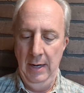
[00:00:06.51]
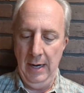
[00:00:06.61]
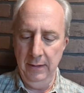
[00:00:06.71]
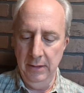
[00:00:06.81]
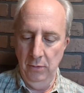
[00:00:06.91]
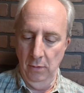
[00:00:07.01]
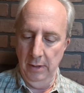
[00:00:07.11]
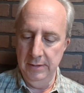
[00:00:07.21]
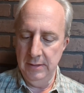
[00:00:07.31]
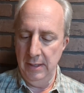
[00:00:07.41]

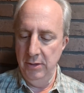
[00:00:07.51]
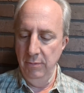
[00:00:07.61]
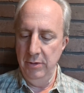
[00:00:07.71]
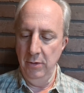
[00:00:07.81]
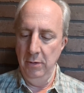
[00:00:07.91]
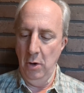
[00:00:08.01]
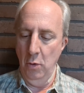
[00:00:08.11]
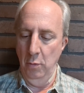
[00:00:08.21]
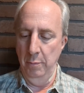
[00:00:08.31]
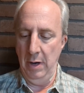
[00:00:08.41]
Eleonora decided to return
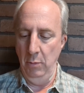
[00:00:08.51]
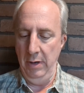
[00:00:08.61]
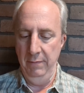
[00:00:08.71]
home by way